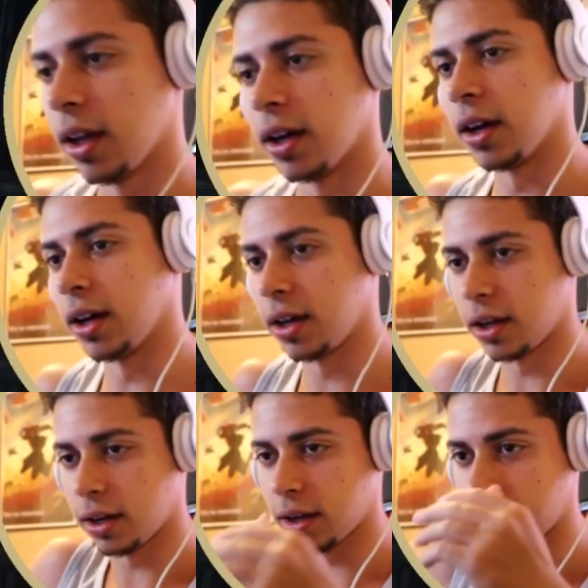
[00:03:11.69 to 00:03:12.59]
Who are you?
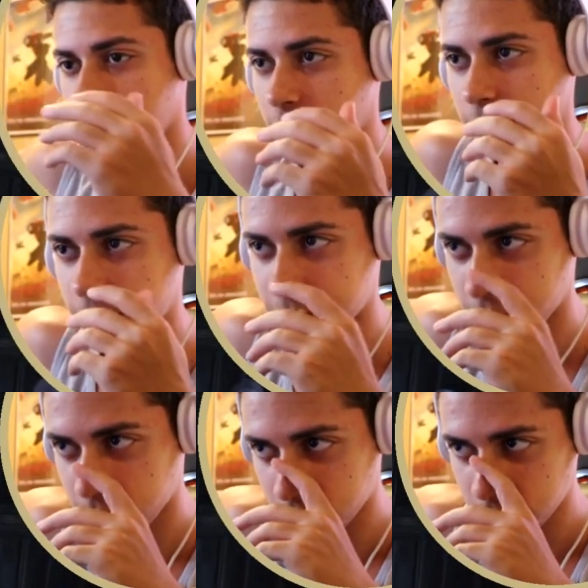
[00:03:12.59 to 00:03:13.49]
Who
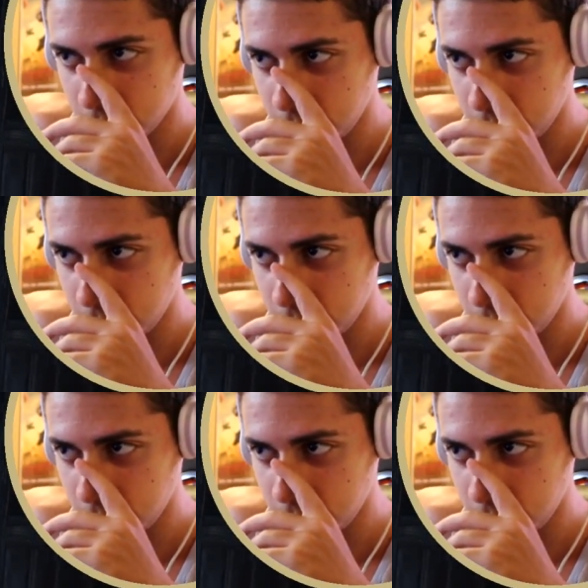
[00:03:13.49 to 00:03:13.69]
sent you?